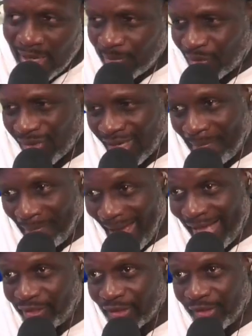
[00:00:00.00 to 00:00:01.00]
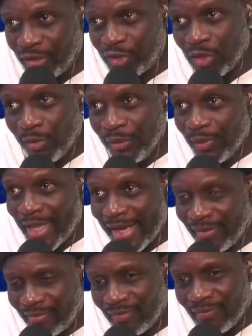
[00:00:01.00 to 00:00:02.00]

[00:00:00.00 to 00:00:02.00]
I'm just going to magically show you that,